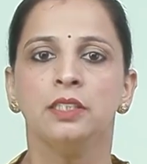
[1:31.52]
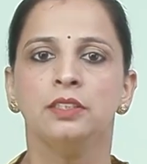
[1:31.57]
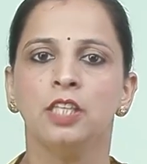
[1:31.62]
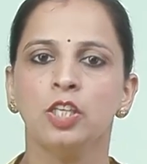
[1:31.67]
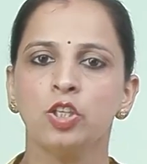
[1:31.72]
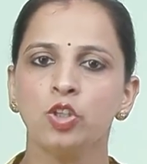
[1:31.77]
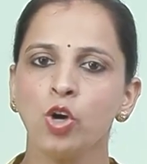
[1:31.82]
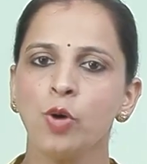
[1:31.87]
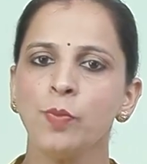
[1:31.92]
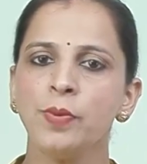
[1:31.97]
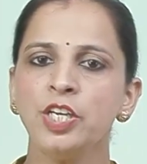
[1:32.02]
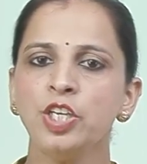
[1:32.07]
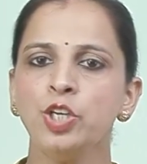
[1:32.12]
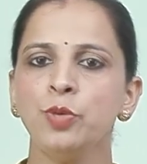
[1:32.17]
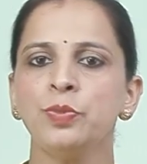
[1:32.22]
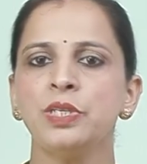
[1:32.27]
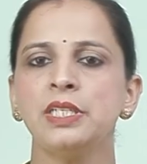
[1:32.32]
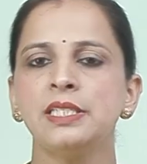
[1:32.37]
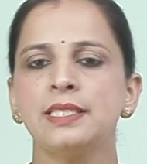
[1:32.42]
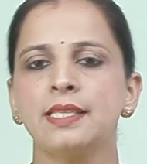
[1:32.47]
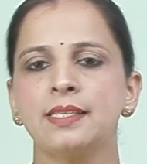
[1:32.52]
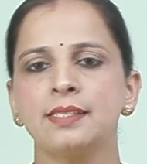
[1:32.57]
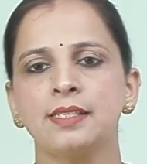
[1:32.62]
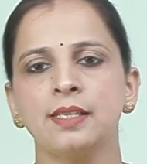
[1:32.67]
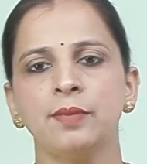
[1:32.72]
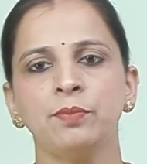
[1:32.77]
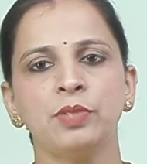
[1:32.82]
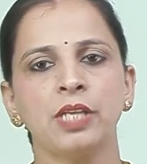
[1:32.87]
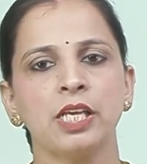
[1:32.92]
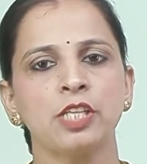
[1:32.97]
The Roman numeral
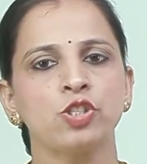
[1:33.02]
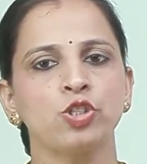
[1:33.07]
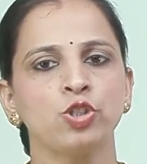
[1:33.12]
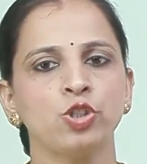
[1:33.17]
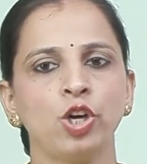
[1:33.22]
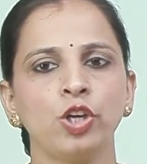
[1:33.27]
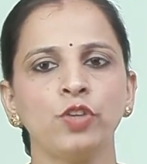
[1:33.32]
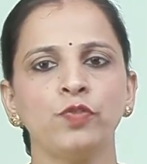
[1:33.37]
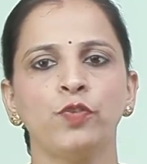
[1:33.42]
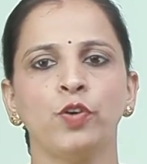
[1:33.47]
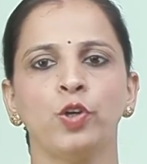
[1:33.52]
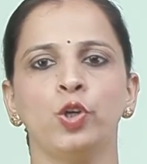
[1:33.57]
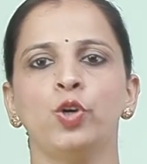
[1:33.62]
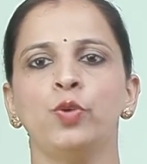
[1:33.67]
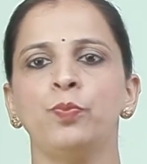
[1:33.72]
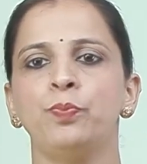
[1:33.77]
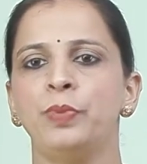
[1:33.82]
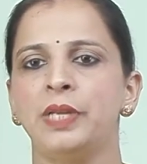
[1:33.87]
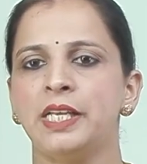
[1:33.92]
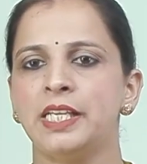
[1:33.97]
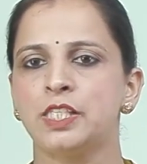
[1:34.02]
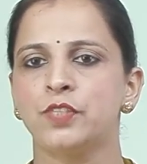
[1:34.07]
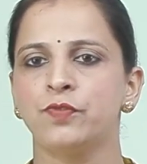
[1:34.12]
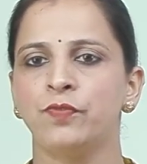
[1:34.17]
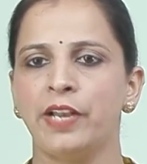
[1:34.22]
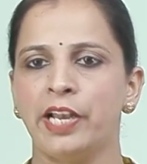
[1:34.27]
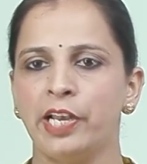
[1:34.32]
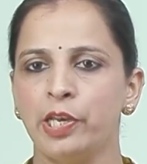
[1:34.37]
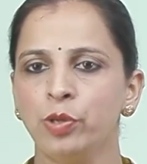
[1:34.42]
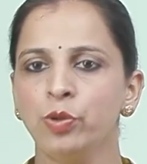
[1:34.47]
system does not follow place
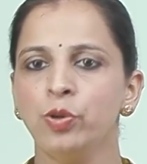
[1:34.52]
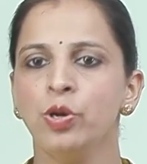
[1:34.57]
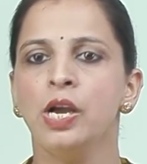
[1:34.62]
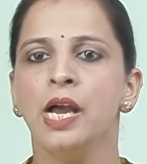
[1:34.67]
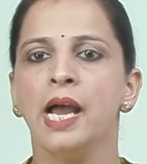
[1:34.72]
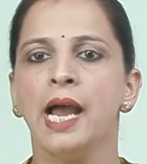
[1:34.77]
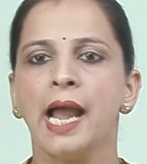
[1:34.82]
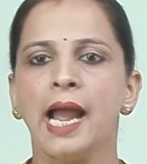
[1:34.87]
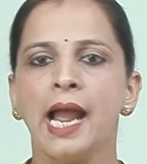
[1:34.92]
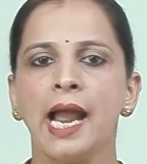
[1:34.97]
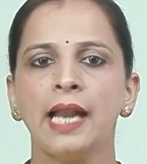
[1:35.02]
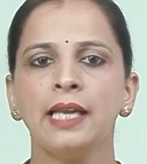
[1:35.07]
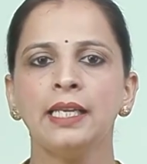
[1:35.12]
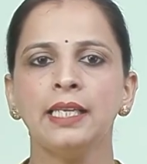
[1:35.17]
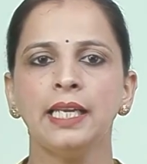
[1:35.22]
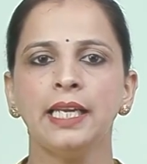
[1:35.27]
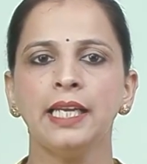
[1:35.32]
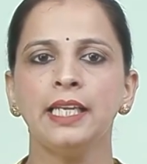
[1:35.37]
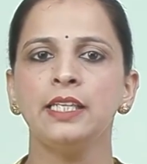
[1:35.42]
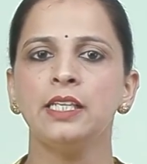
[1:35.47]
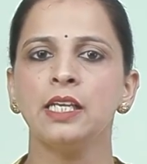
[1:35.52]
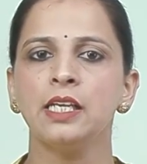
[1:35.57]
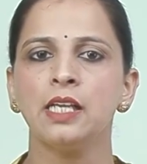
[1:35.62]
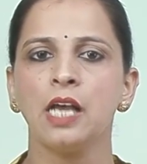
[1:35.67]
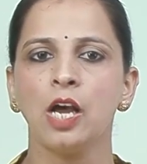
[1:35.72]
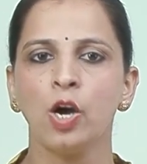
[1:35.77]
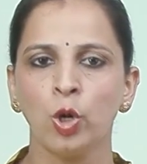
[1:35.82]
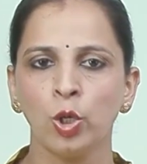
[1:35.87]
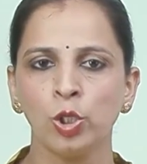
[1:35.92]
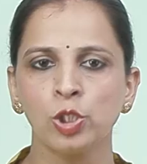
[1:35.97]
value and it
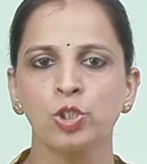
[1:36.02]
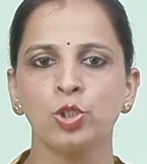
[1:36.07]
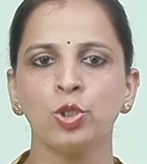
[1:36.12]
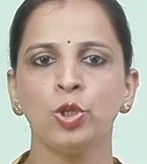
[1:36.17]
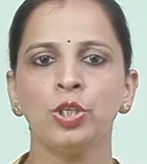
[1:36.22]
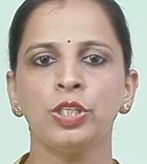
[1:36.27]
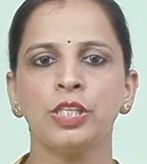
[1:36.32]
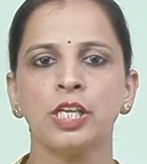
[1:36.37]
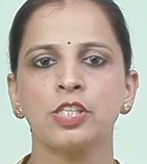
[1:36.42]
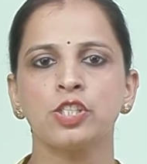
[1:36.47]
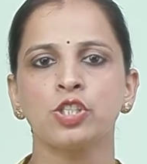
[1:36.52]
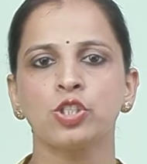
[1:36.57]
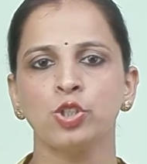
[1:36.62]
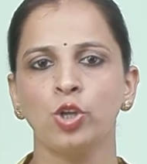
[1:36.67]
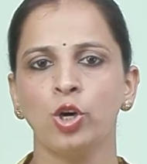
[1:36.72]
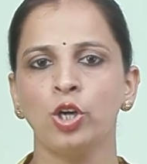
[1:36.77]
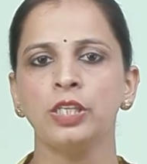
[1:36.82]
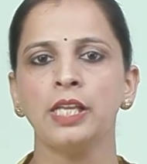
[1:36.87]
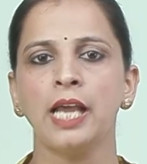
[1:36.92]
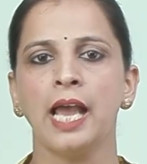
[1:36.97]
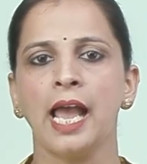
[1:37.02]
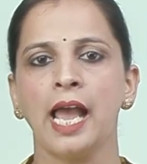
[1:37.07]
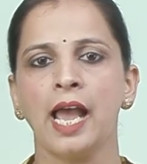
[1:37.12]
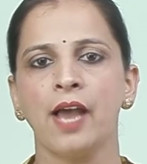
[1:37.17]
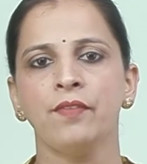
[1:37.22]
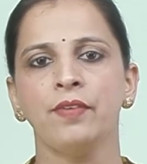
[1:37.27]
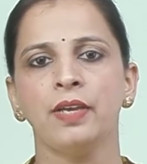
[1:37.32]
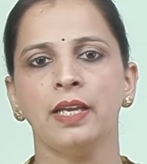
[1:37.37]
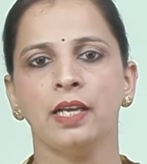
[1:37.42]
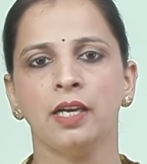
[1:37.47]
also does not
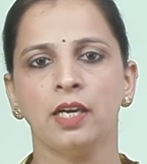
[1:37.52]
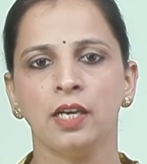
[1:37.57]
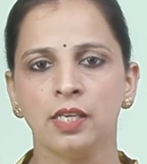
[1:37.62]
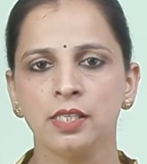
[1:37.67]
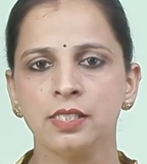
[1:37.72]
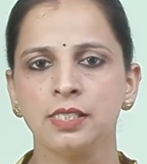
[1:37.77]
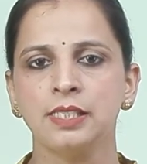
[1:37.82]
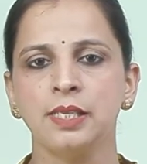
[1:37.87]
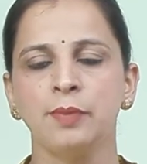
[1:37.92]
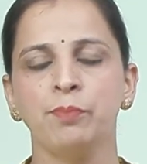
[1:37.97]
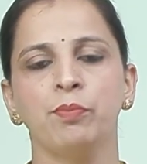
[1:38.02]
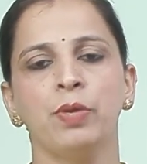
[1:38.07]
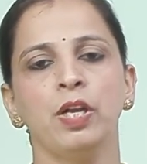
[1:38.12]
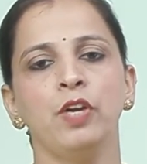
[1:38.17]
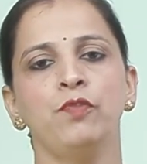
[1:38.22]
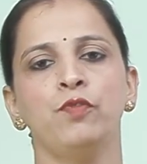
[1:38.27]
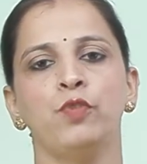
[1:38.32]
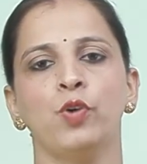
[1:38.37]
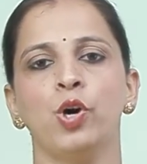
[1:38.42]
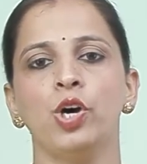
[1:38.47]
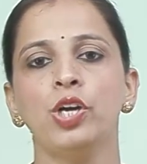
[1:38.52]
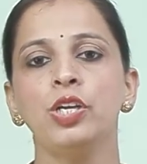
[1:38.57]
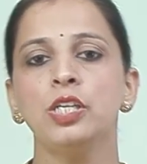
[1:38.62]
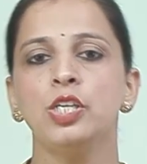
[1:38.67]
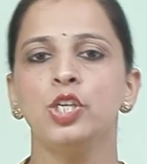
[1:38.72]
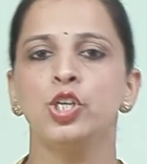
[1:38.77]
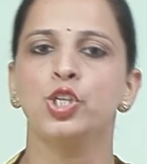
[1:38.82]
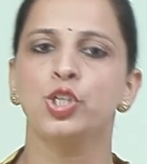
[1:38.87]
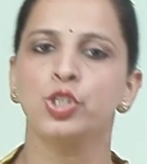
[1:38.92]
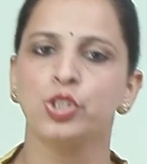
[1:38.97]
have a symbol for
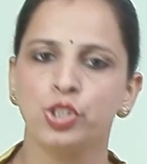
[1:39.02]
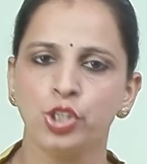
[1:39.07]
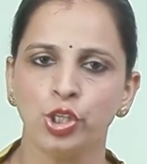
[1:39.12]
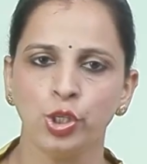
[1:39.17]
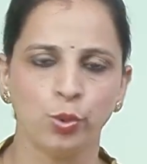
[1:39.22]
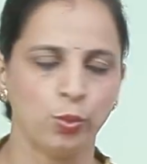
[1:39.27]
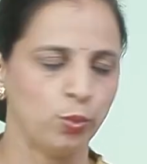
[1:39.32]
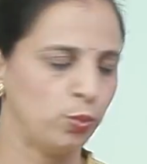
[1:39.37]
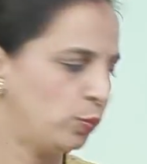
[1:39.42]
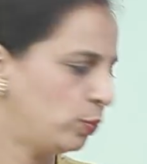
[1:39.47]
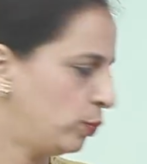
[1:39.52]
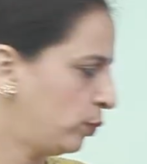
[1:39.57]
0.